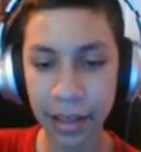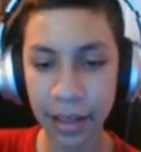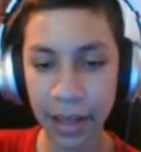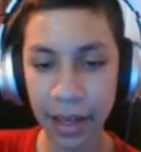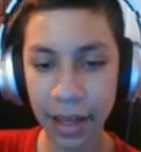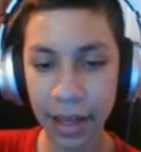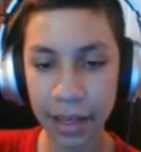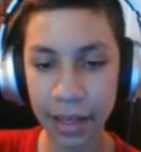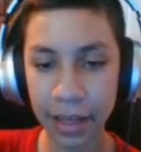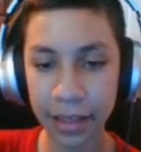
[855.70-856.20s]

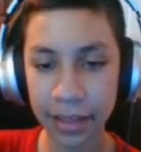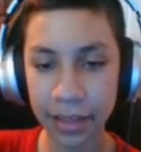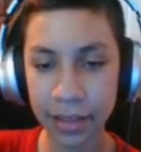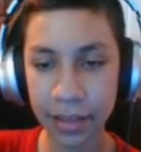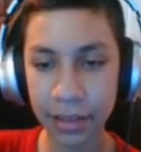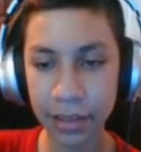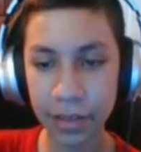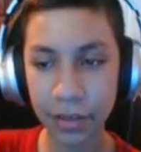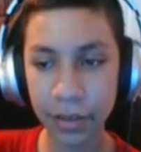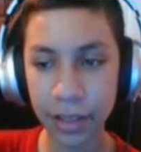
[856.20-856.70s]
I
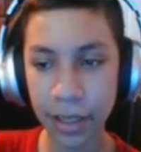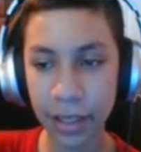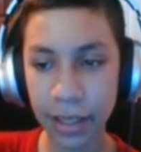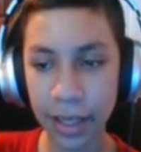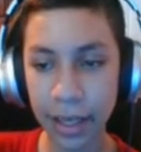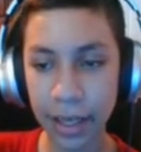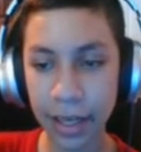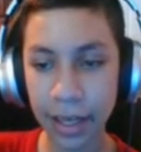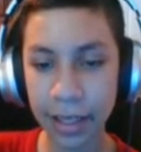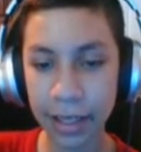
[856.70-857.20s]
do not
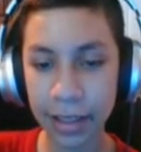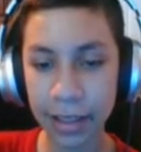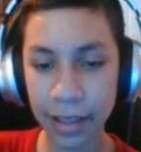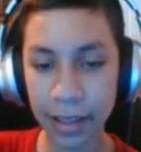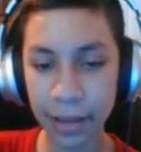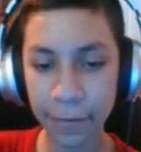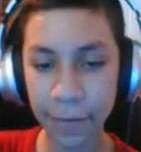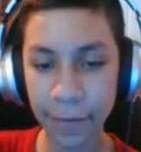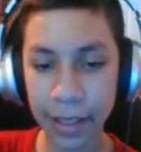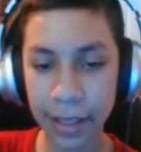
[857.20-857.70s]
like any of
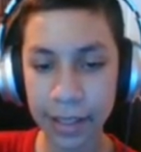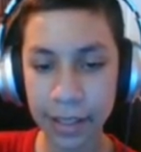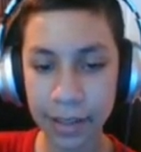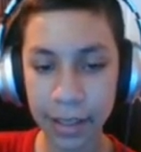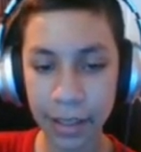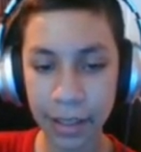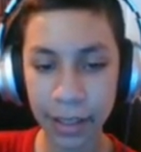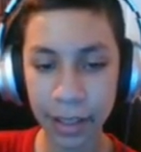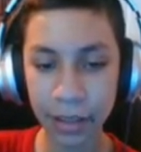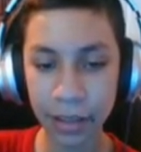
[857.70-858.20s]
the
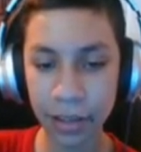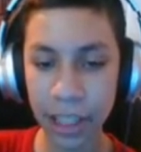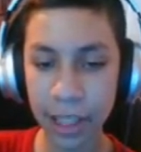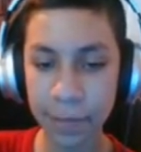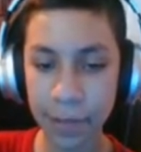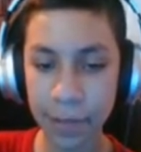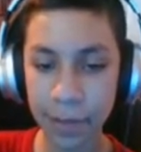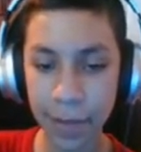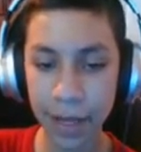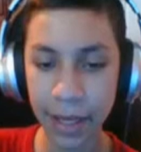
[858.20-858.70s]
faces that the other
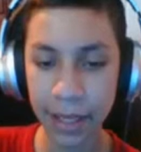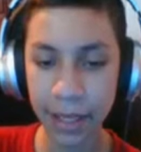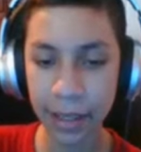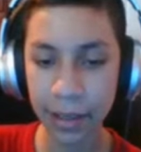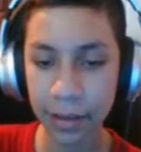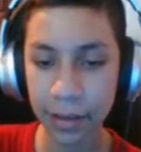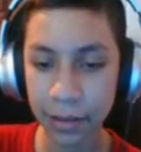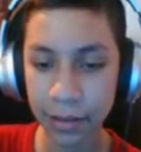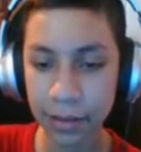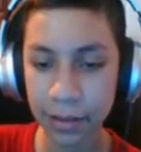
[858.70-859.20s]
team is making.